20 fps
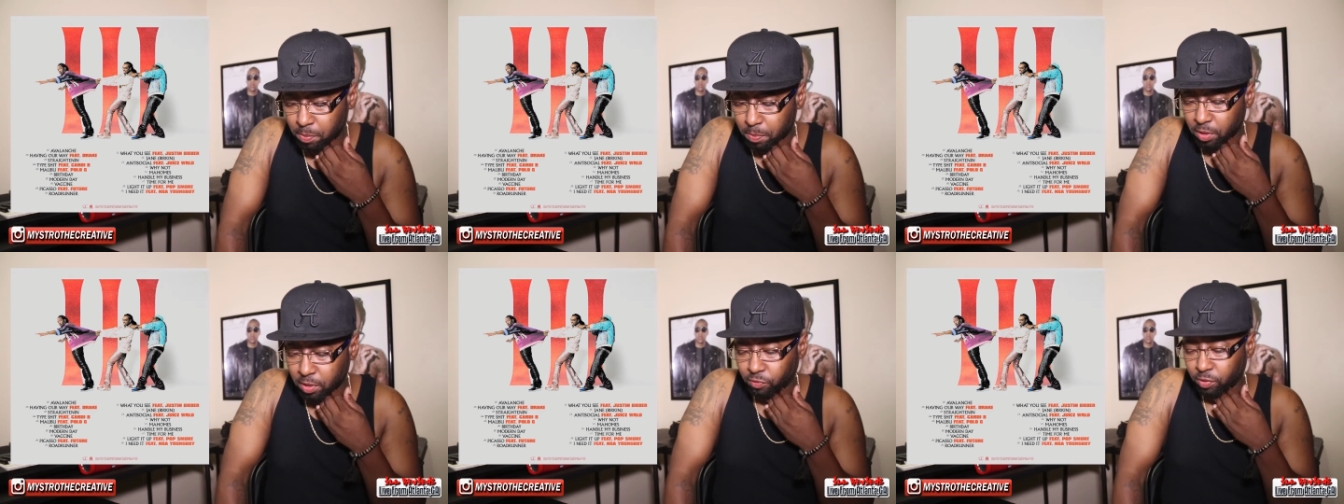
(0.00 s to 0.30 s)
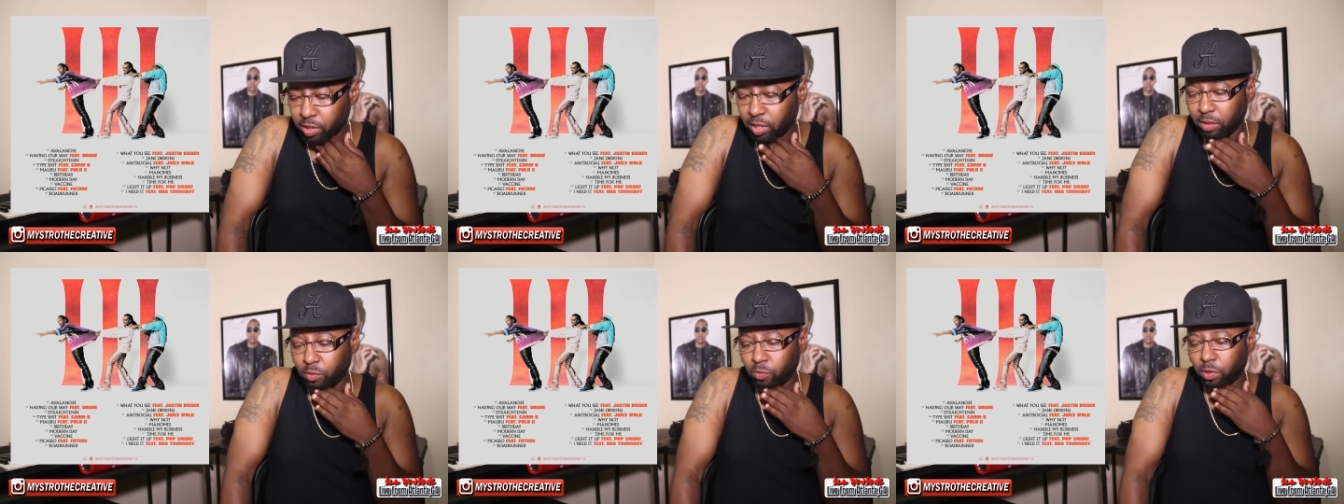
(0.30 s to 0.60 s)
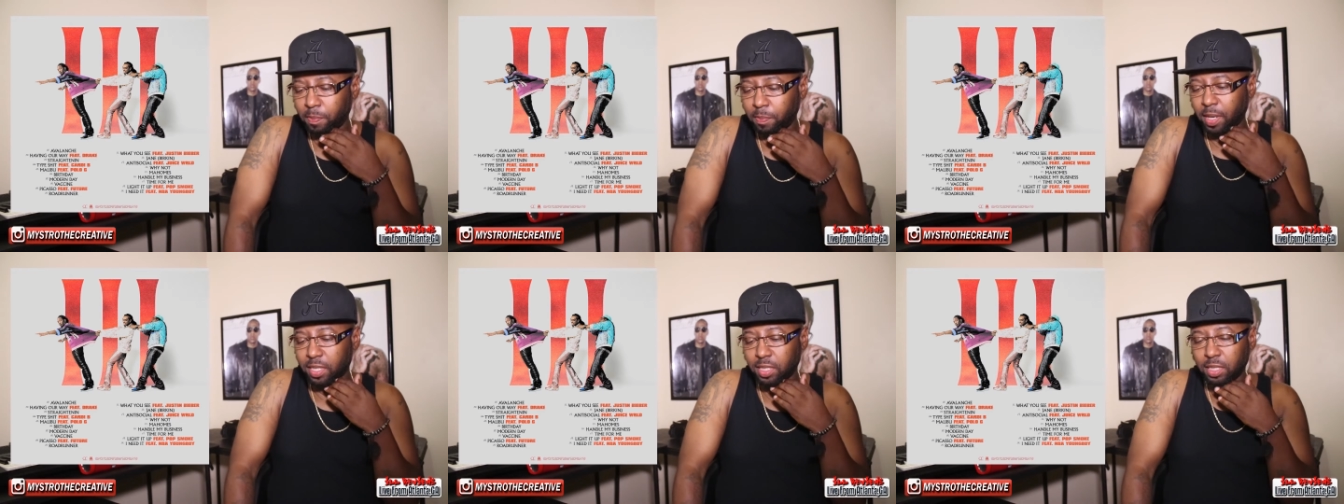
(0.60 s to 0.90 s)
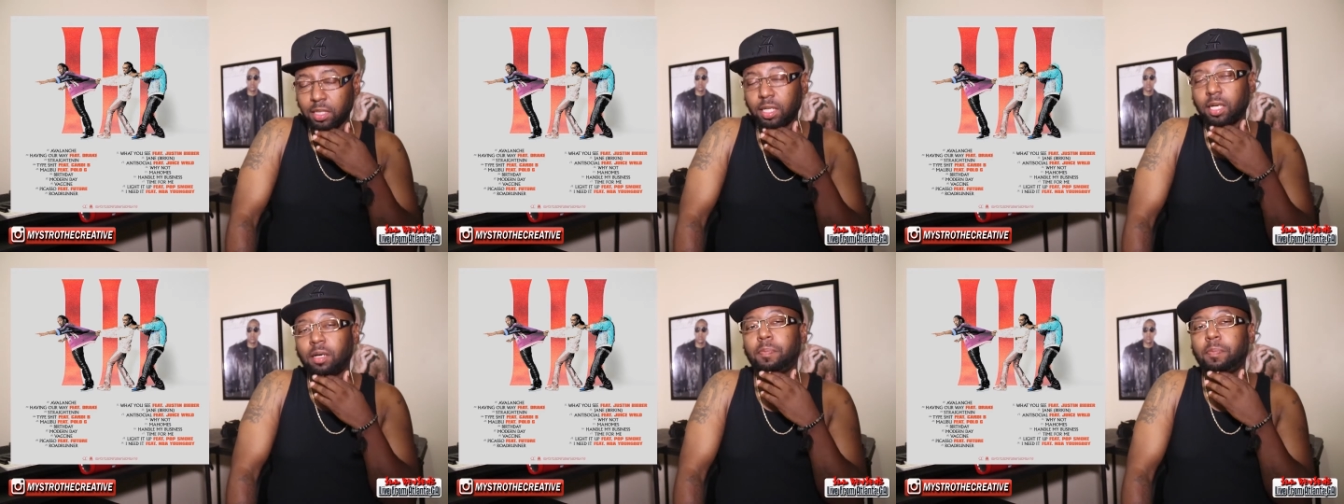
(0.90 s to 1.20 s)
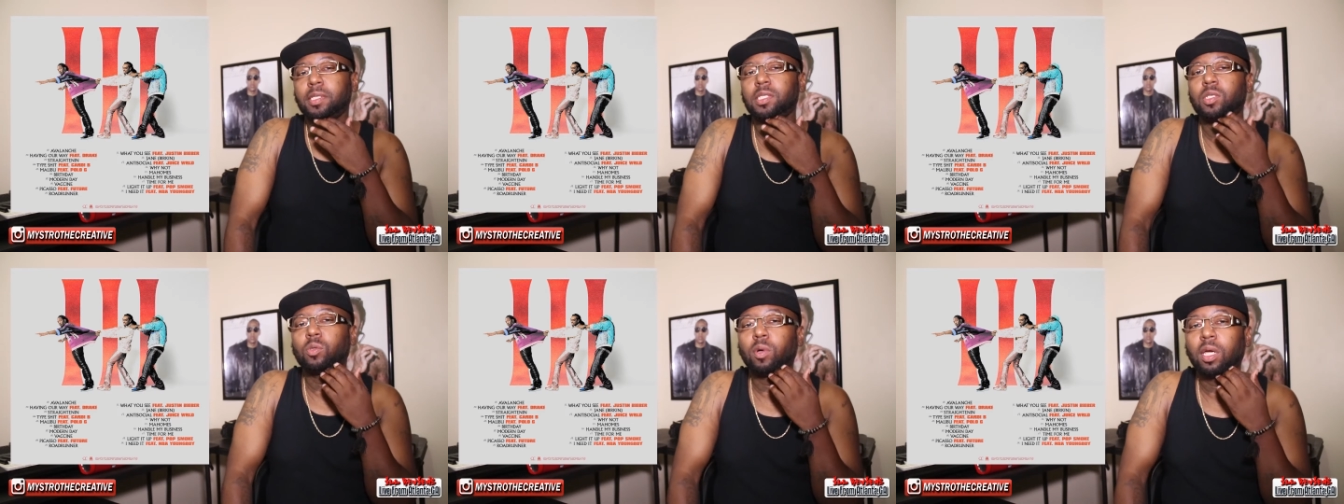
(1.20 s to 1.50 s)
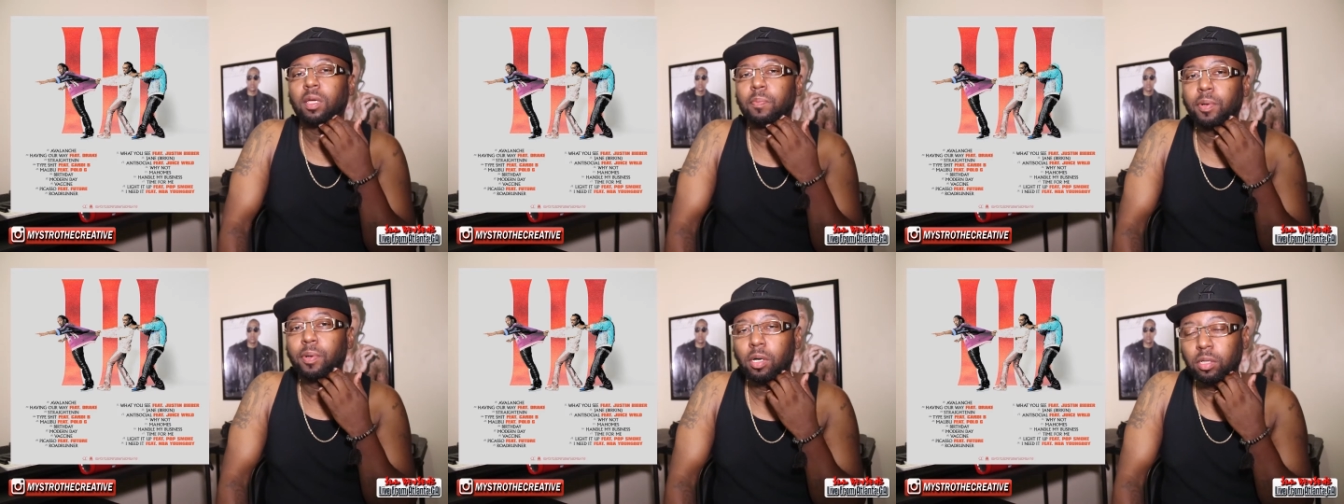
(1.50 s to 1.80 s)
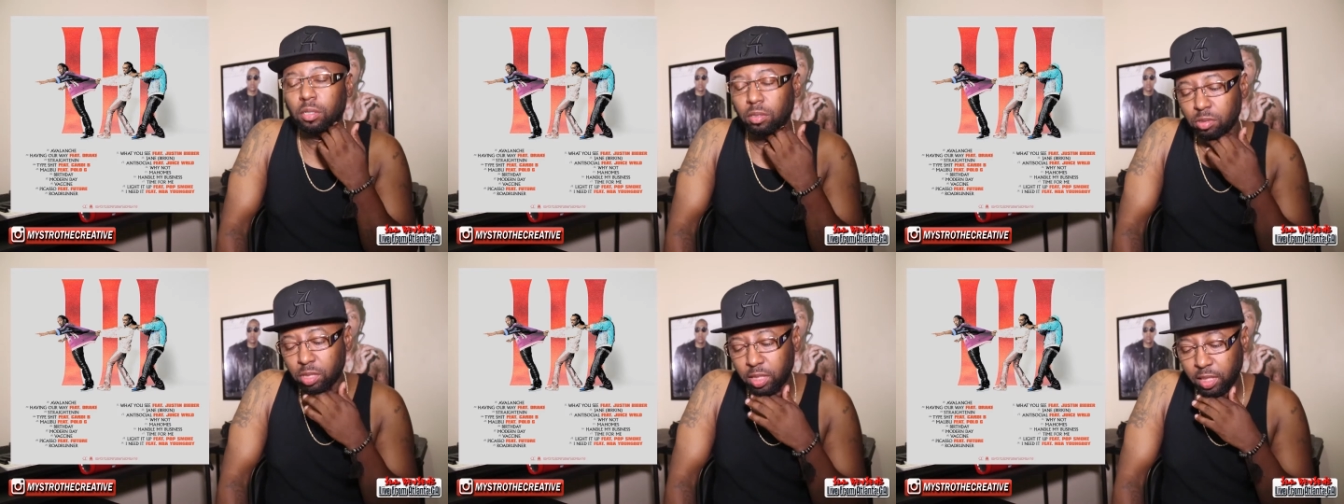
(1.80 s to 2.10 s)
but really what messed it up is the way
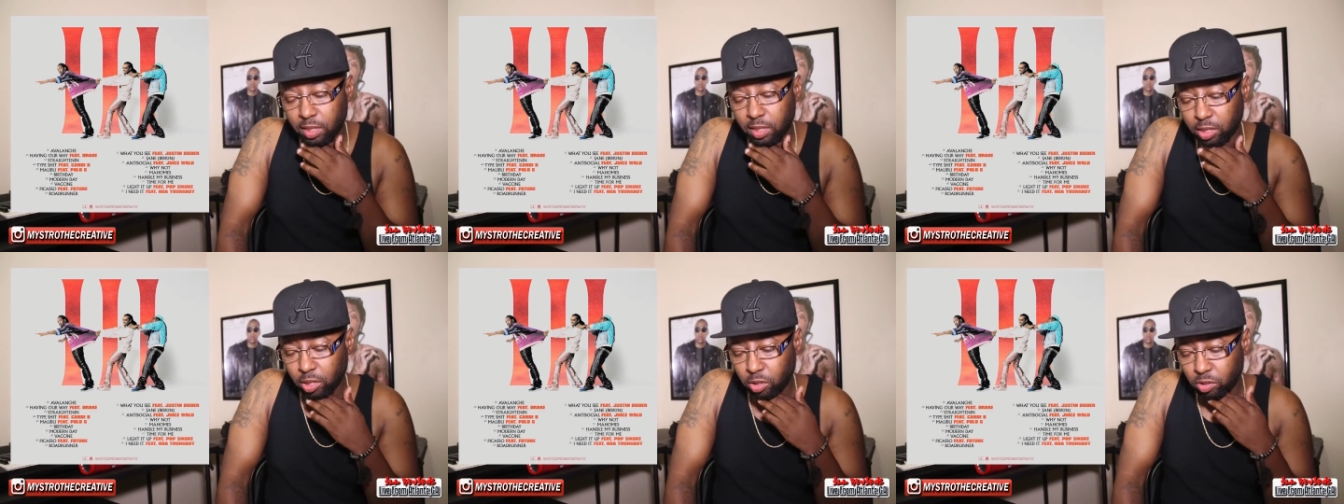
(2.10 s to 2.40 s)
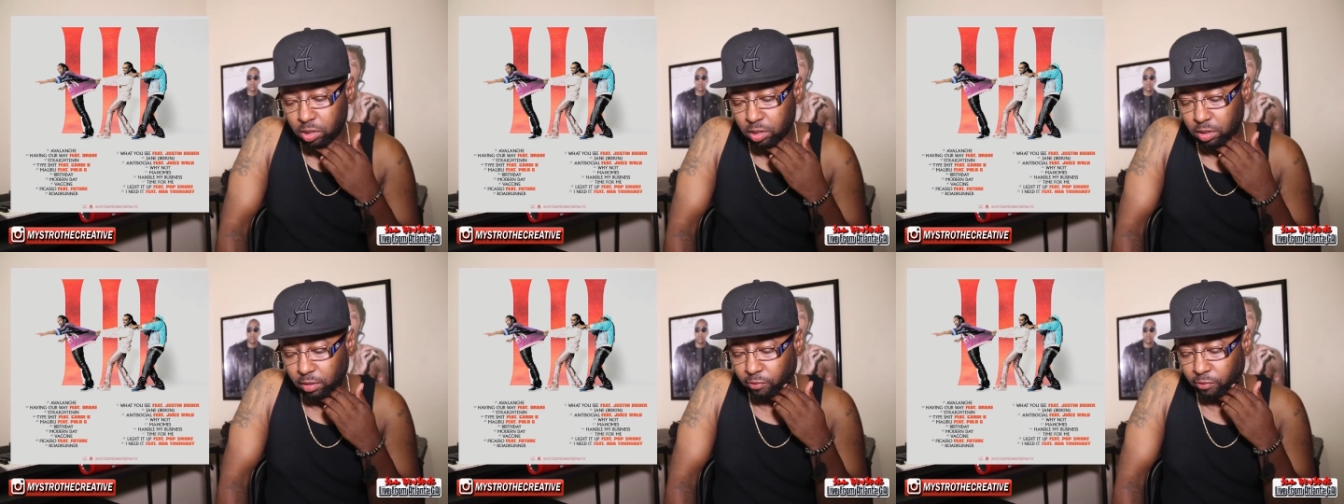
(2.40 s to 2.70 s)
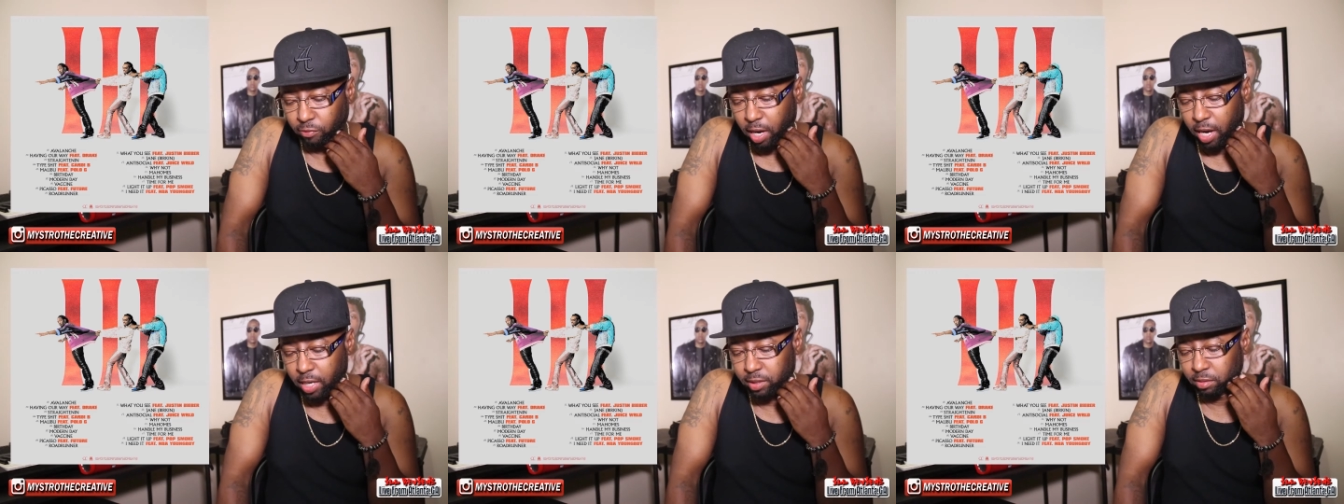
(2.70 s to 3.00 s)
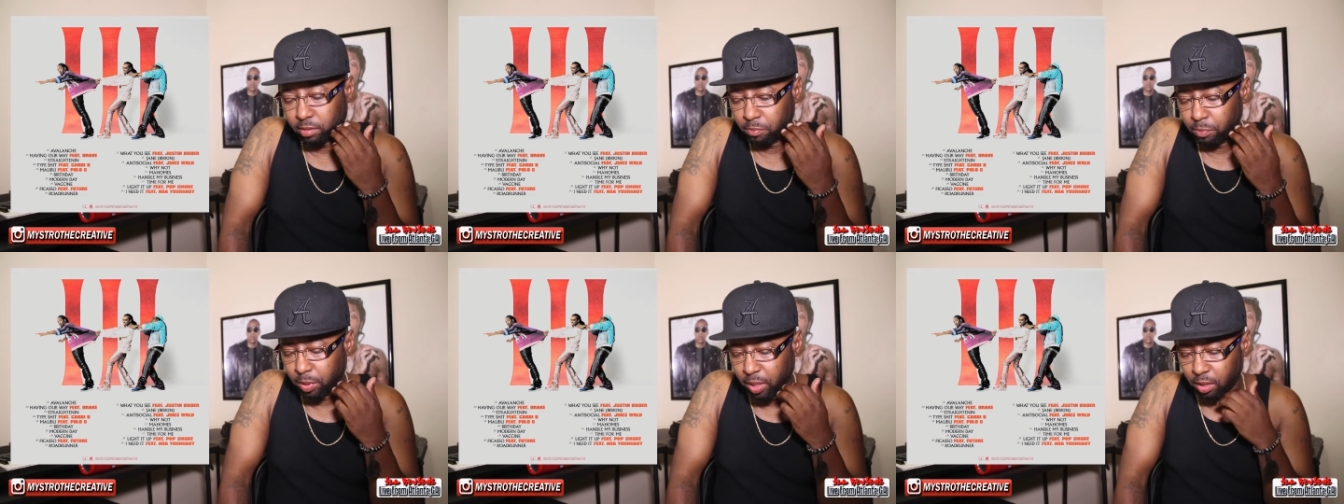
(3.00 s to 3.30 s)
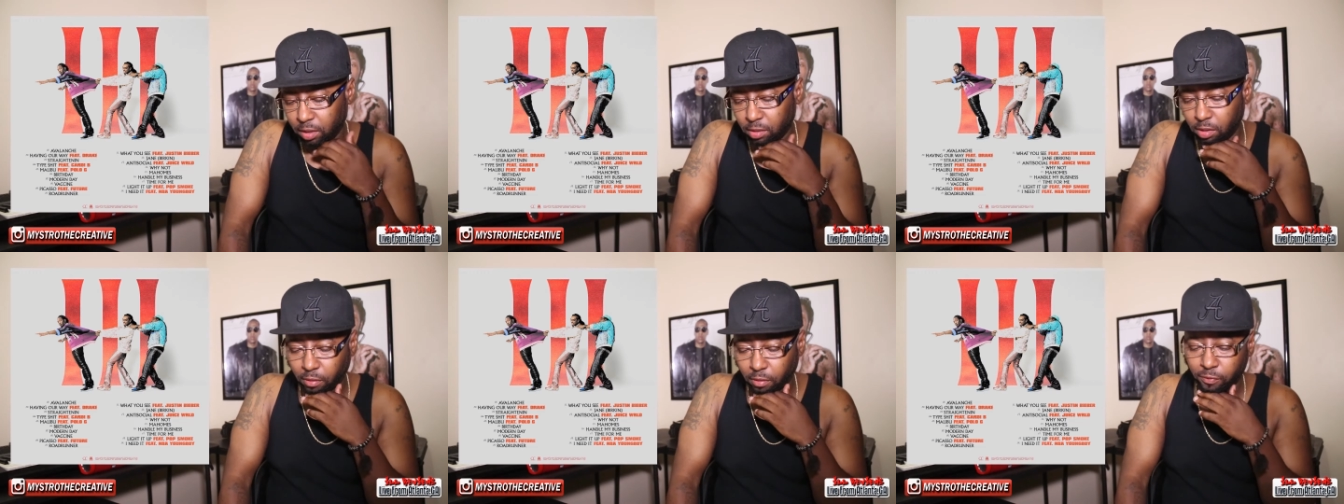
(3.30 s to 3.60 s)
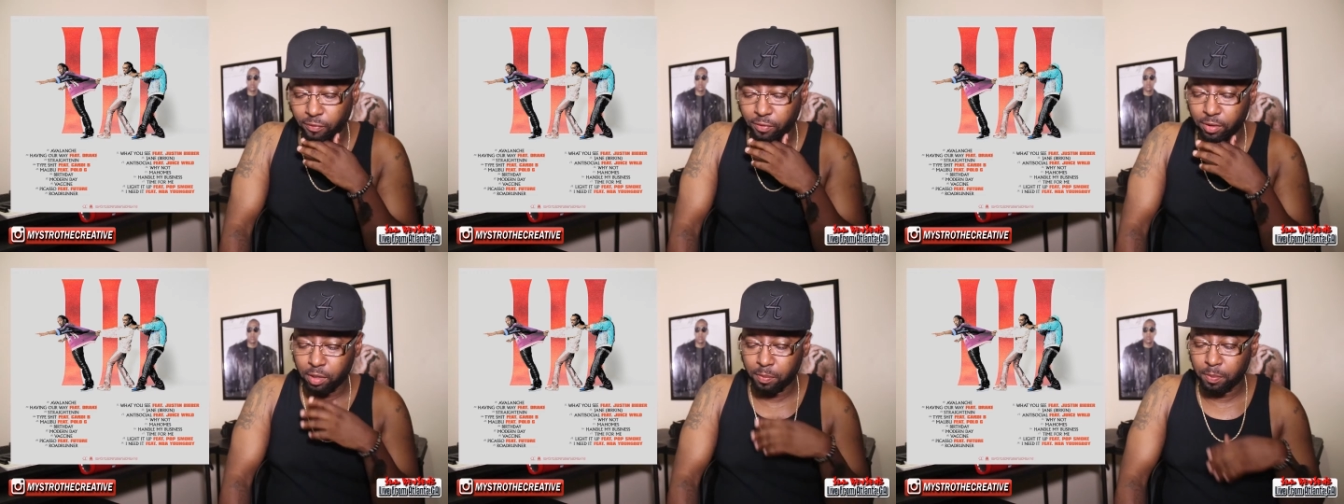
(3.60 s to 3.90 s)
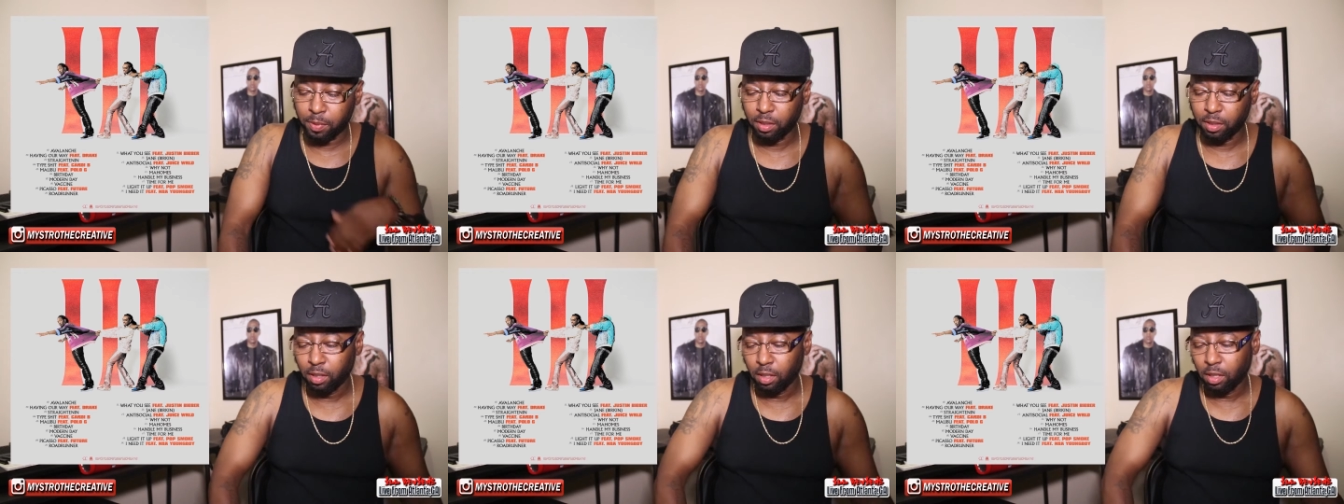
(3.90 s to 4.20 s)
Polo G chose to ride the beat, you feel me?